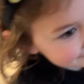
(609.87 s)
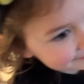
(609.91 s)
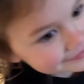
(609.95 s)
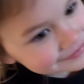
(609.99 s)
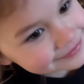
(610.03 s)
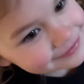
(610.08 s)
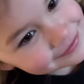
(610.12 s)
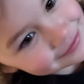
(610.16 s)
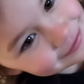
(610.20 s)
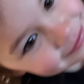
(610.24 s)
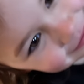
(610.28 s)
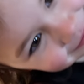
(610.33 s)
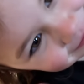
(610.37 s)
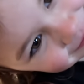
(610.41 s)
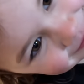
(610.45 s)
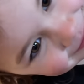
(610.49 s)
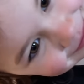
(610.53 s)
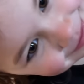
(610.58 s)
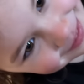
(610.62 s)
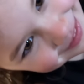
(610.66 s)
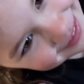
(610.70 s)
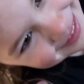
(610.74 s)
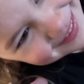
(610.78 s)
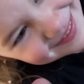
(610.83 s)
Paws?
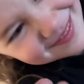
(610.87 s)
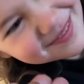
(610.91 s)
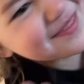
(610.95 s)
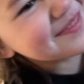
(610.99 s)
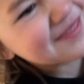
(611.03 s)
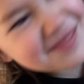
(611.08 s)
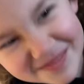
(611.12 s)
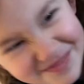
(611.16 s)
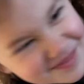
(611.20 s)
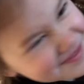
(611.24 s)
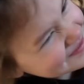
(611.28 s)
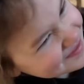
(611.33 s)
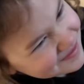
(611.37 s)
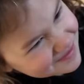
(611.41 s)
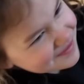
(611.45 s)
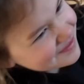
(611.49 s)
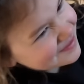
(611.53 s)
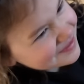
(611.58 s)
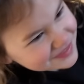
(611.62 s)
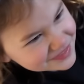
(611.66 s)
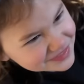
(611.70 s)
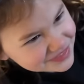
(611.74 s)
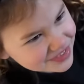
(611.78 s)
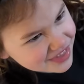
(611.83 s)

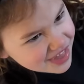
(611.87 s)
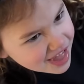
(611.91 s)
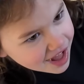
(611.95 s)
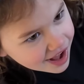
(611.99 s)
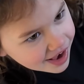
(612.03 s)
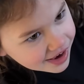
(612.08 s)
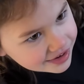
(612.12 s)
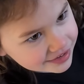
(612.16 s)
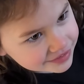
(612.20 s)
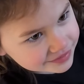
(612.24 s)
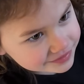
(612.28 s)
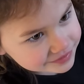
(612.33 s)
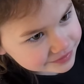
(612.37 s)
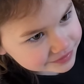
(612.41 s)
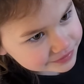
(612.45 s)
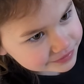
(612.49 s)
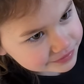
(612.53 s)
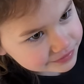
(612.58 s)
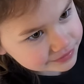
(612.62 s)
Bad Kitty?